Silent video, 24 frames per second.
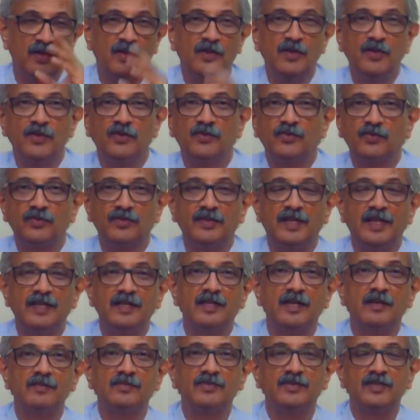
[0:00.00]
So then
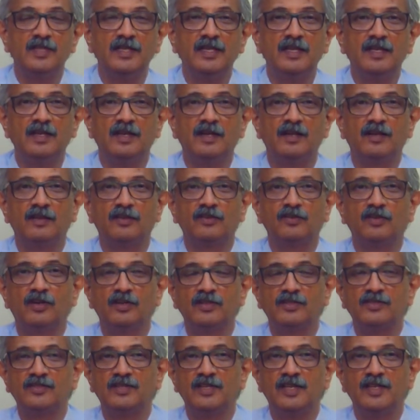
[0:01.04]
comes the
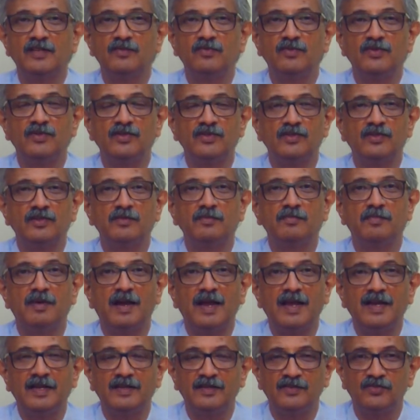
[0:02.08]
third stage, which is a
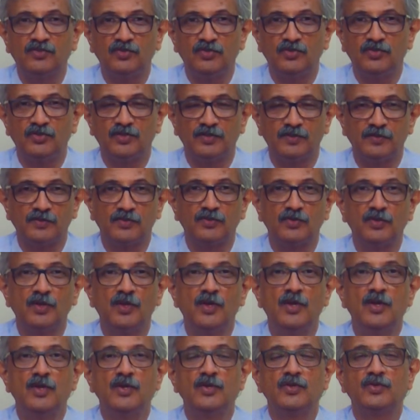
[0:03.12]
buying decisions.
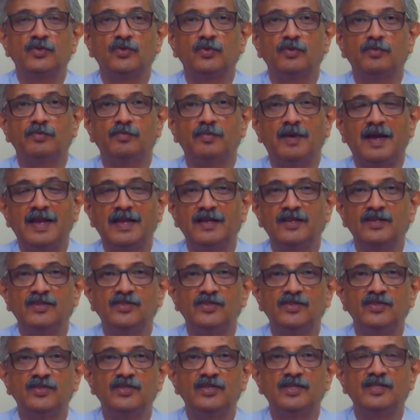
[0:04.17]
So buying
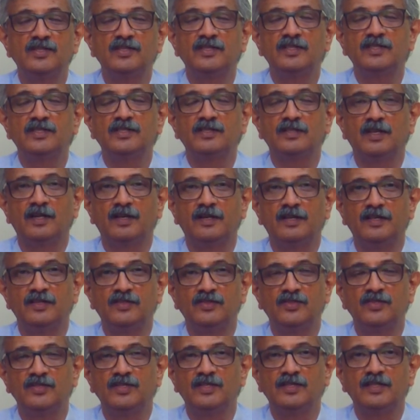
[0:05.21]
decisions is a
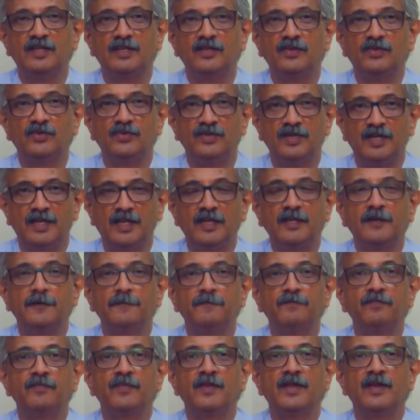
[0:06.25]
decision that you take
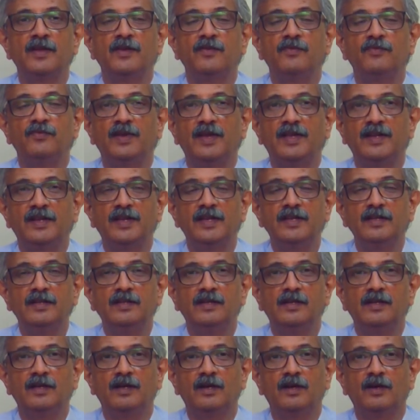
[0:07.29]

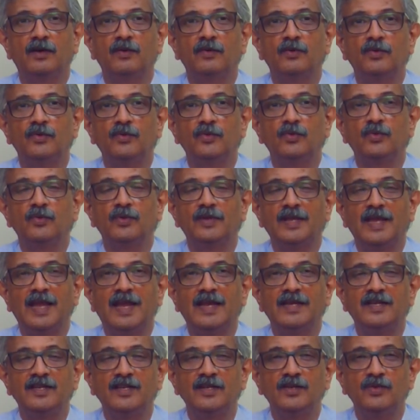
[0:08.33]
wherein you
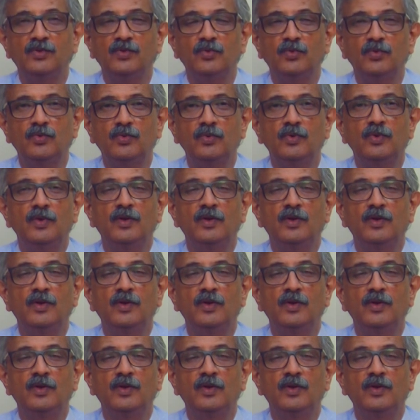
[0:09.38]
get into